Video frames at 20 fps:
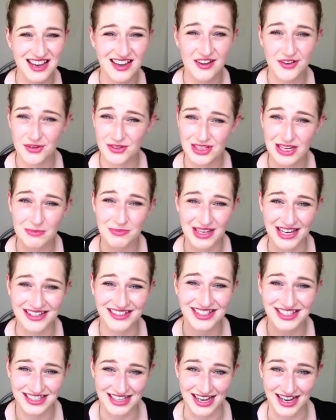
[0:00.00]
Because I'm
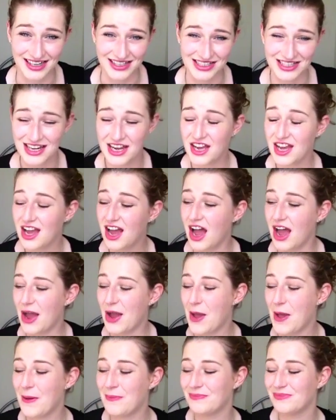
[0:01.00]
that
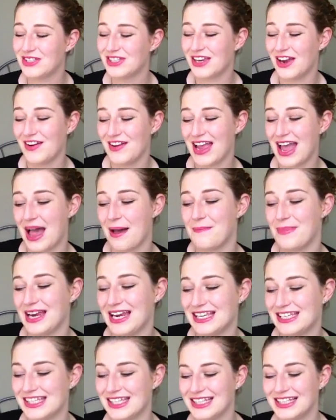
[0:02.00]
sad. So yeah,
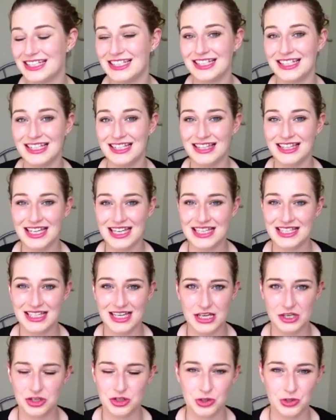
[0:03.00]
basically this
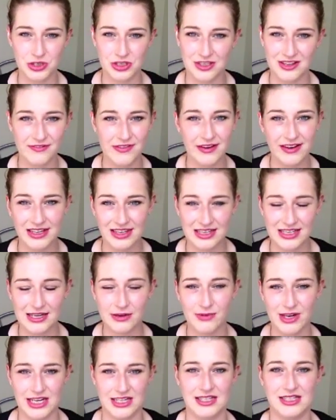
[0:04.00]
is just a very
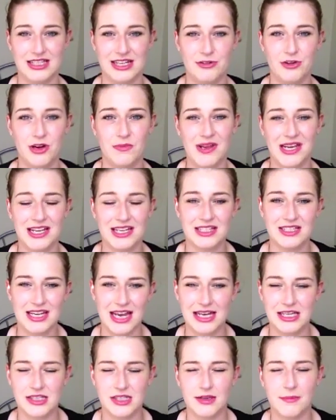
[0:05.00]
lightweight serum. It
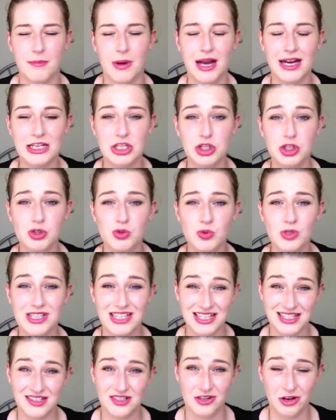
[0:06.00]
contains the
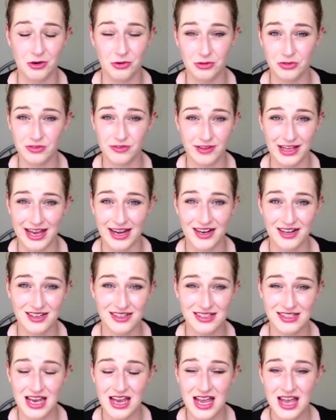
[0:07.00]
minutest gold
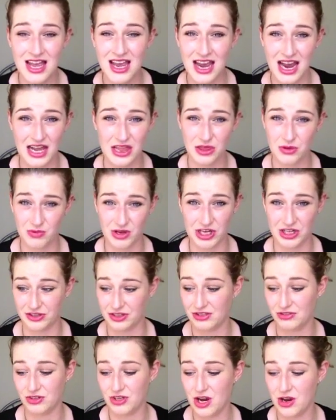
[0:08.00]
flecks in the world.
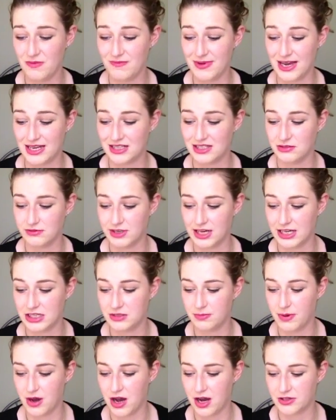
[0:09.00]
There are no massive
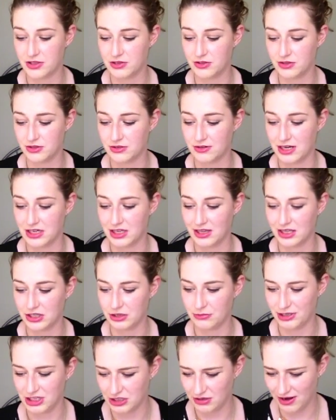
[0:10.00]
glitter particles or anything.
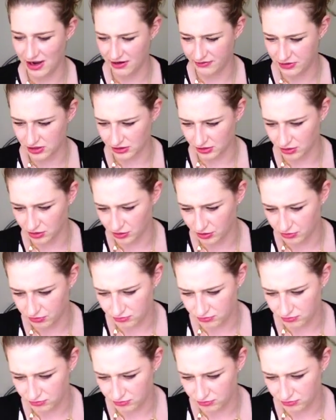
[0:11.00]
I mean, you have to look